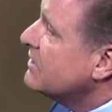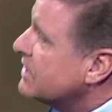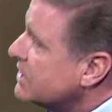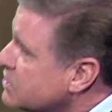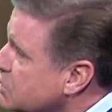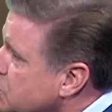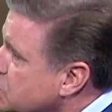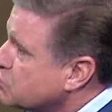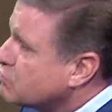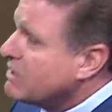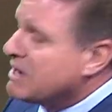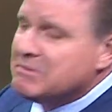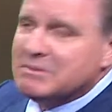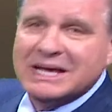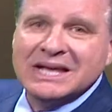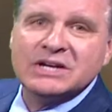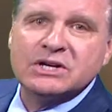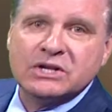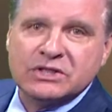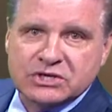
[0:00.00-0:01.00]
that stream
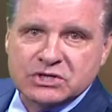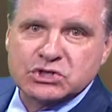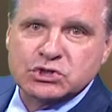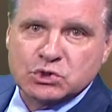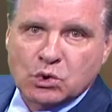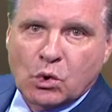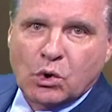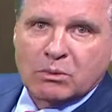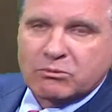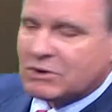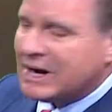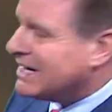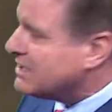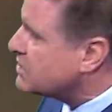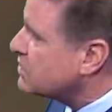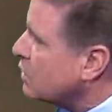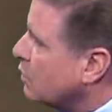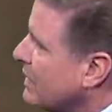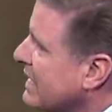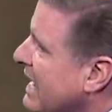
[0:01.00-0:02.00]
into the storm, right?
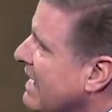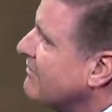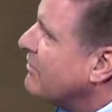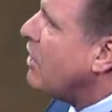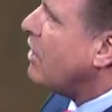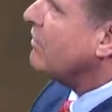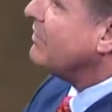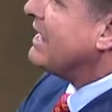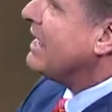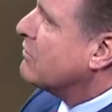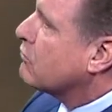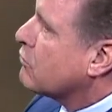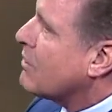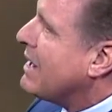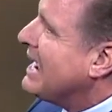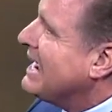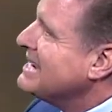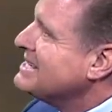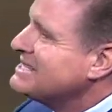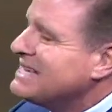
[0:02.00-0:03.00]
So we have all that
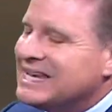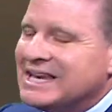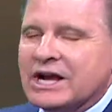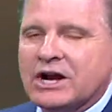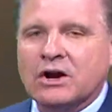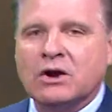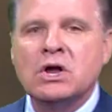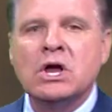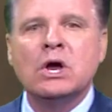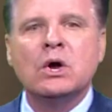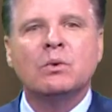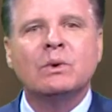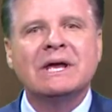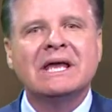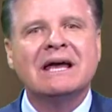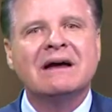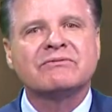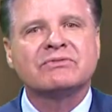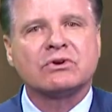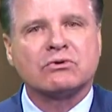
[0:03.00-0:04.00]
rising air. We
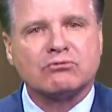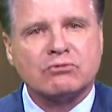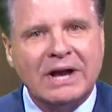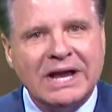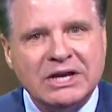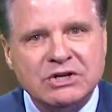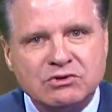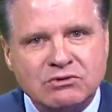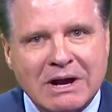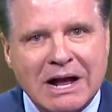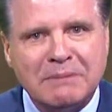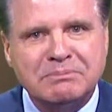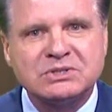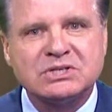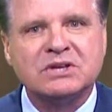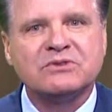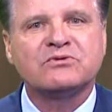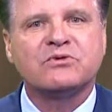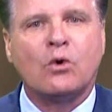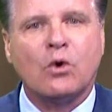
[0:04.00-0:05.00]
have the raindrops
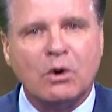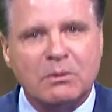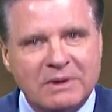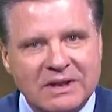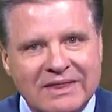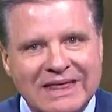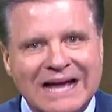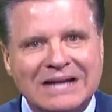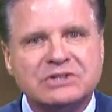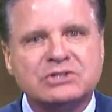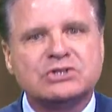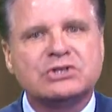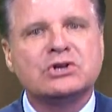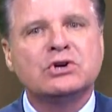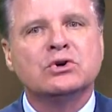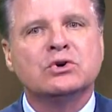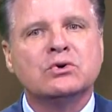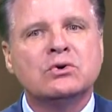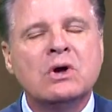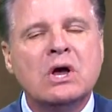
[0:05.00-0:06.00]
that form, and that
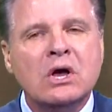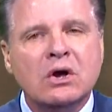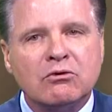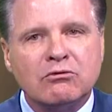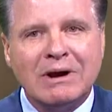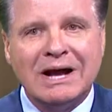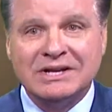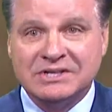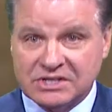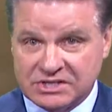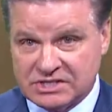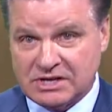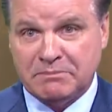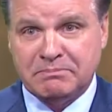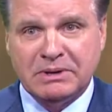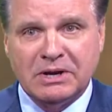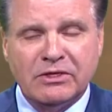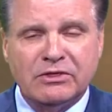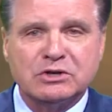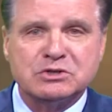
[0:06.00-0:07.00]
too rises
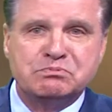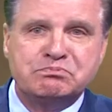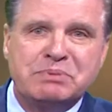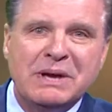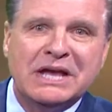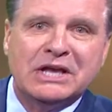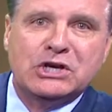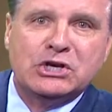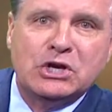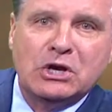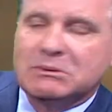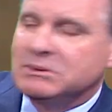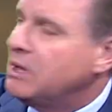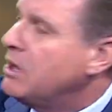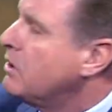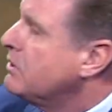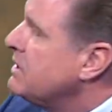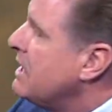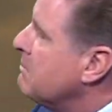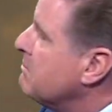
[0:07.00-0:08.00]
up into those big
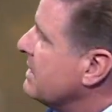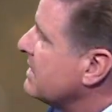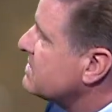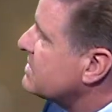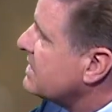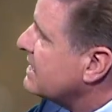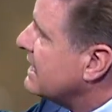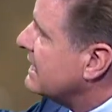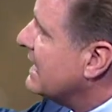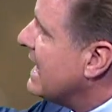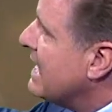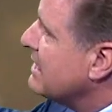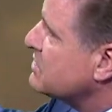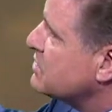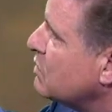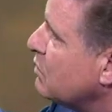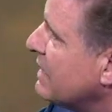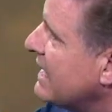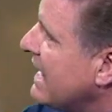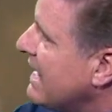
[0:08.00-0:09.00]
cumulonimbus
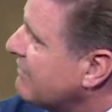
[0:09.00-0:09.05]
clouds that we